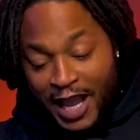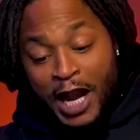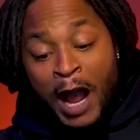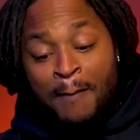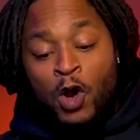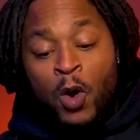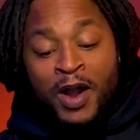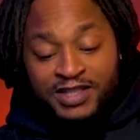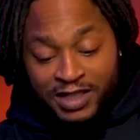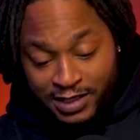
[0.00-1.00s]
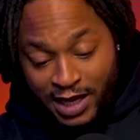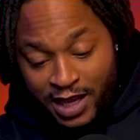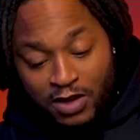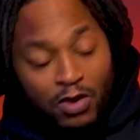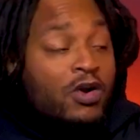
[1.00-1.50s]
and I'm going to
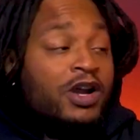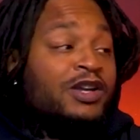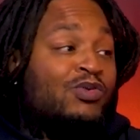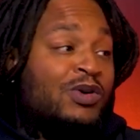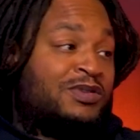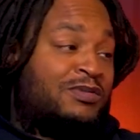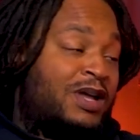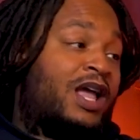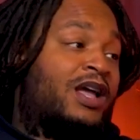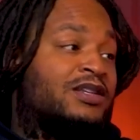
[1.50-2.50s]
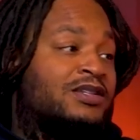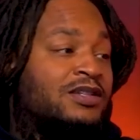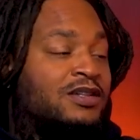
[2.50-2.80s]
take Oregon to whoop some ass.